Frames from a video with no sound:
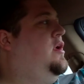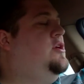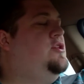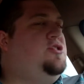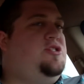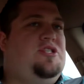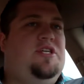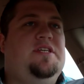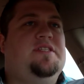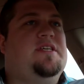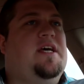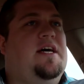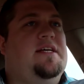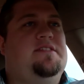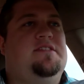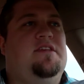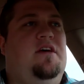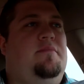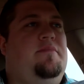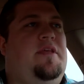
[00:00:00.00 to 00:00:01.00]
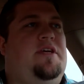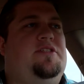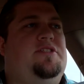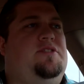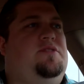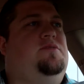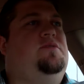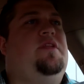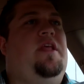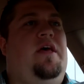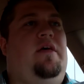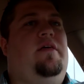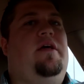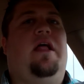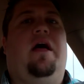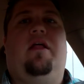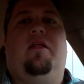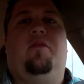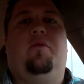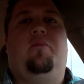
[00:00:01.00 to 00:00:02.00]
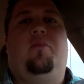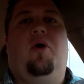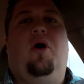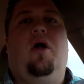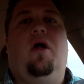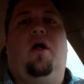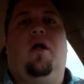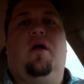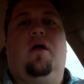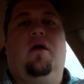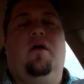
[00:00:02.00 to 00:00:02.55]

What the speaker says: she's got some that just nail it out of the park.